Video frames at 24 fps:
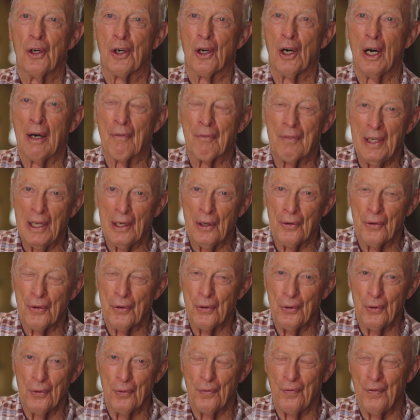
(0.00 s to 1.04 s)
took off down
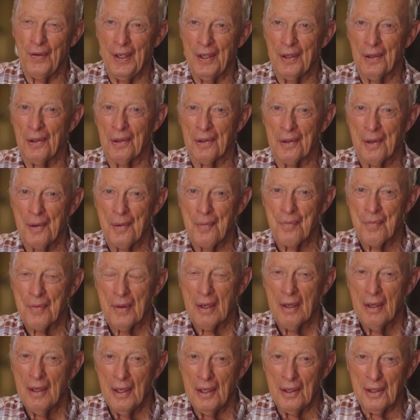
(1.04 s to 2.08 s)
through the field,
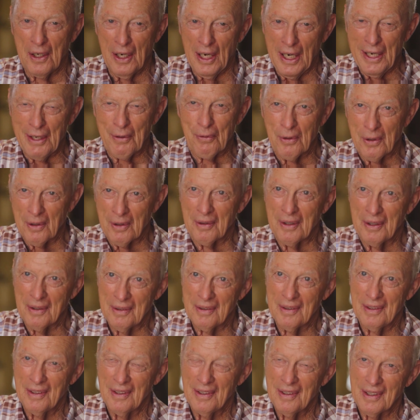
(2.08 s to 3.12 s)
and guys were
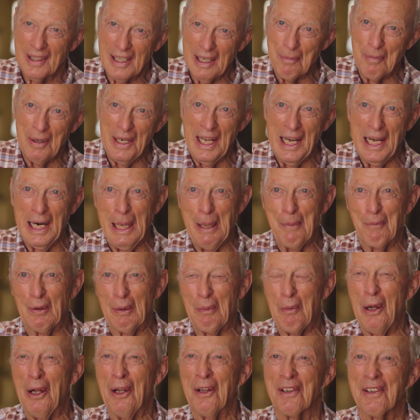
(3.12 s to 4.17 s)
coming at him
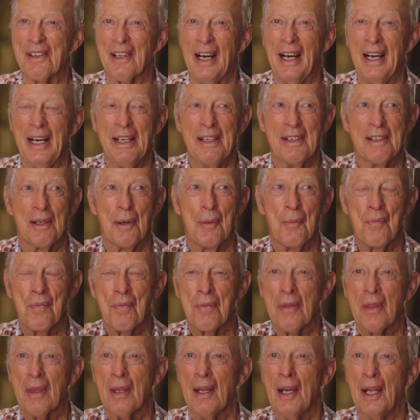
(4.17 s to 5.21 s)
from all sides,
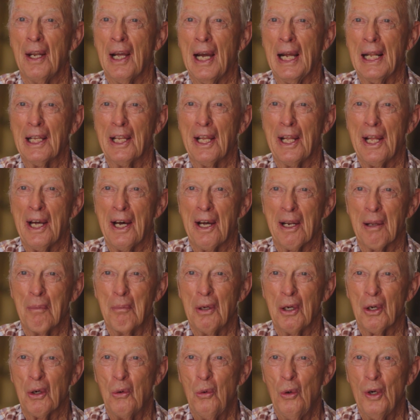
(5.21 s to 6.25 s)
and I let out a
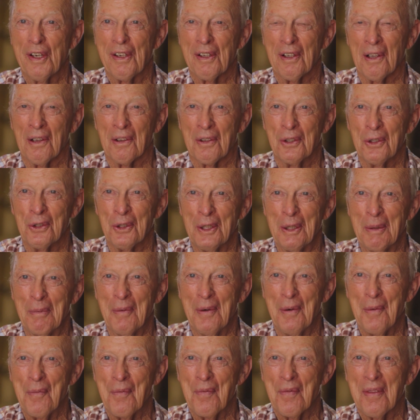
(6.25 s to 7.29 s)
big whistle to
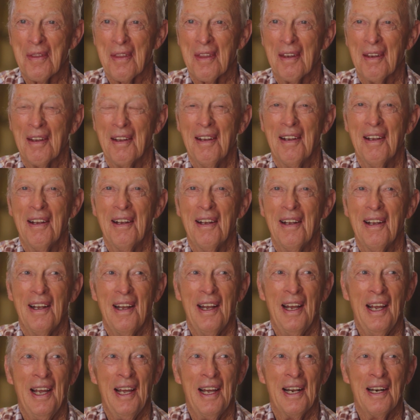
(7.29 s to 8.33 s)
him,
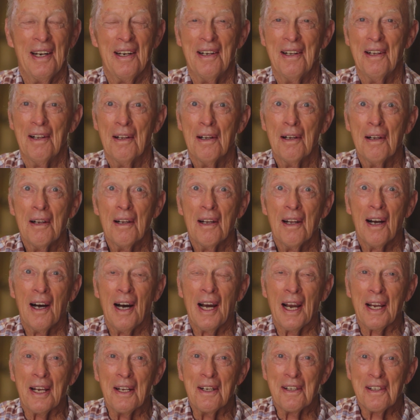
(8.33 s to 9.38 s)
and
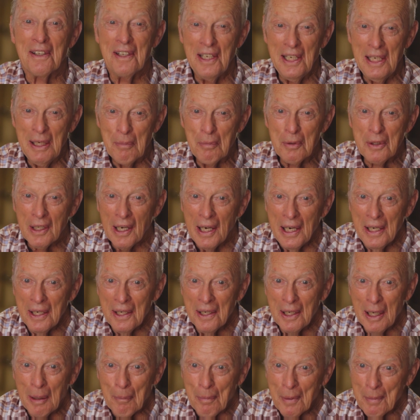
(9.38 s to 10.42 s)
I could see him
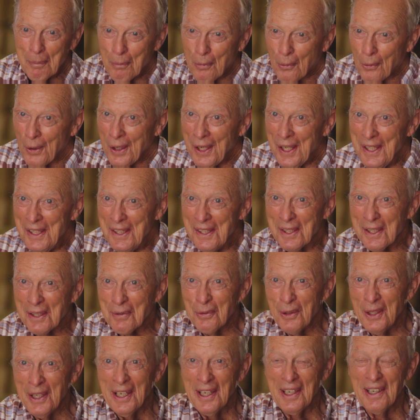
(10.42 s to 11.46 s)
tighten up, and boy, he
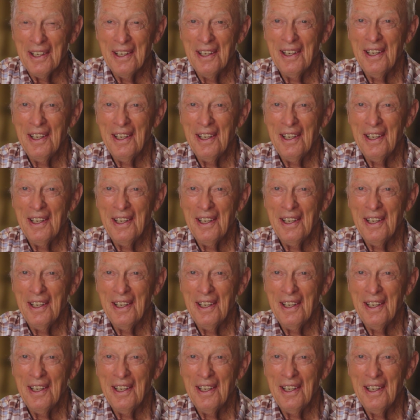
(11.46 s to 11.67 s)
just went